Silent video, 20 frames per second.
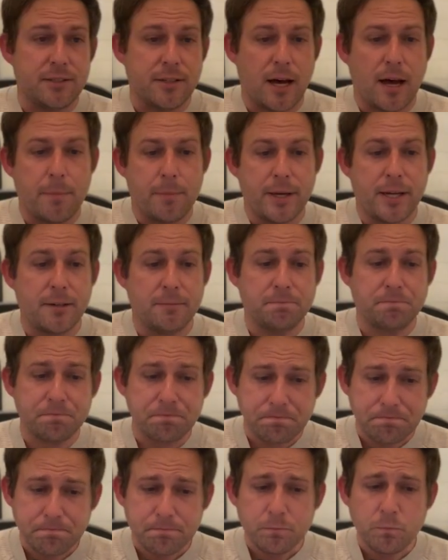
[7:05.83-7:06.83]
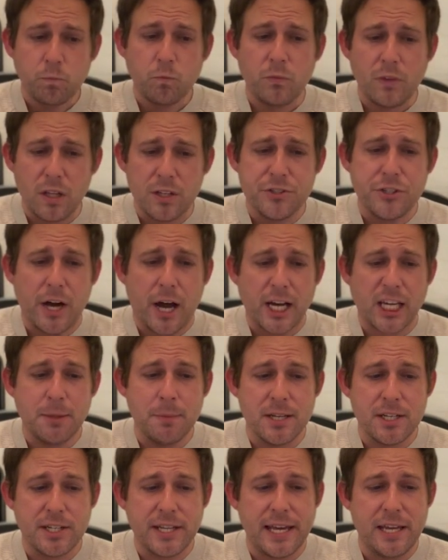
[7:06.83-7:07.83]
topic
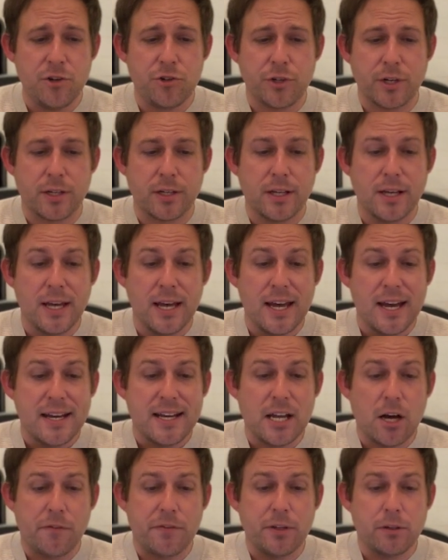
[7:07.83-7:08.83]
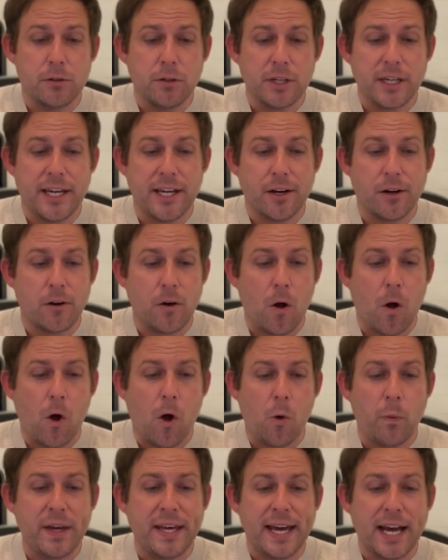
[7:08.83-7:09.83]
documentation. Now, if you look here,
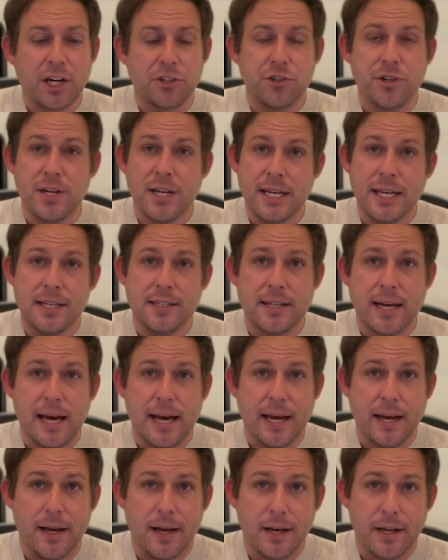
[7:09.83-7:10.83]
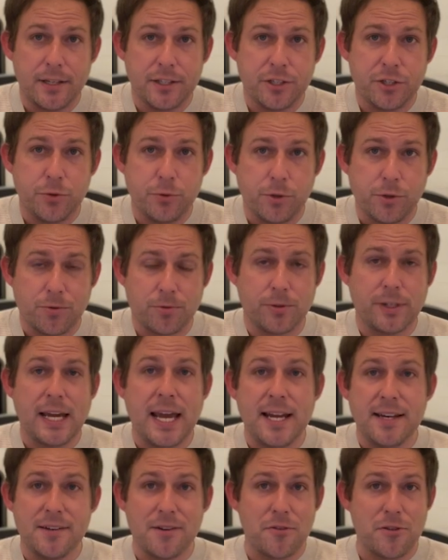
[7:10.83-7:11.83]
all we actually need to, uh, to
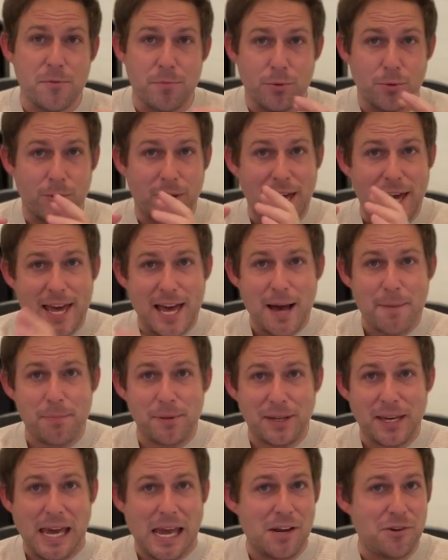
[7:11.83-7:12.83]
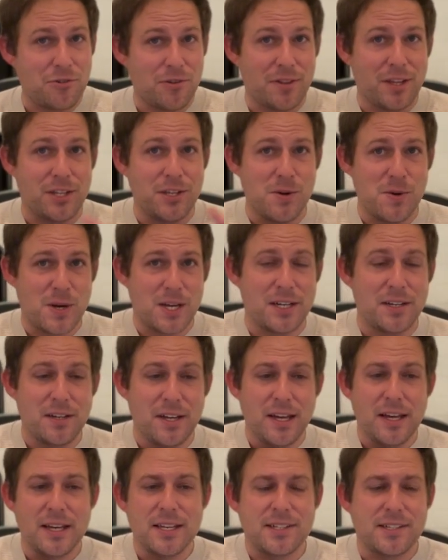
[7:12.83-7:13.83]
create the Bokeh application that you can
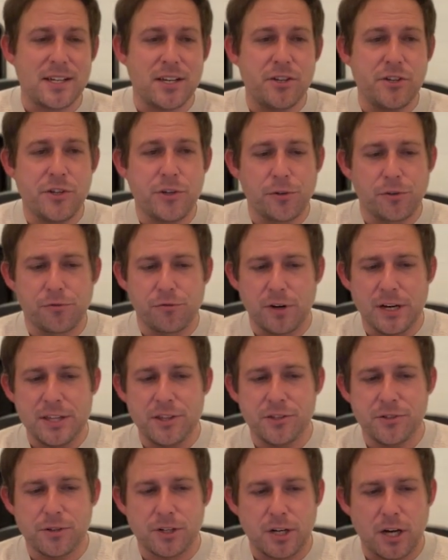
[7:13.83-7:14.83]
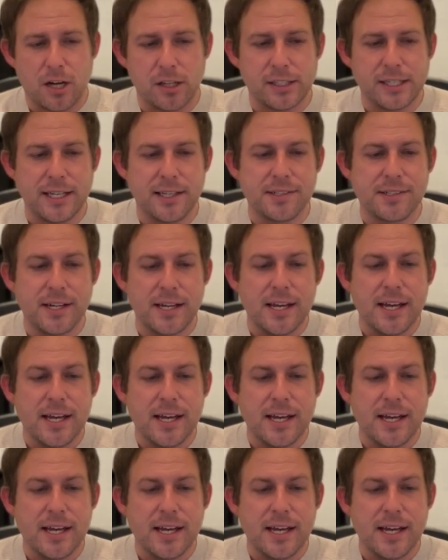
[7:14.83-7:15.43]
send to your friends or colleagues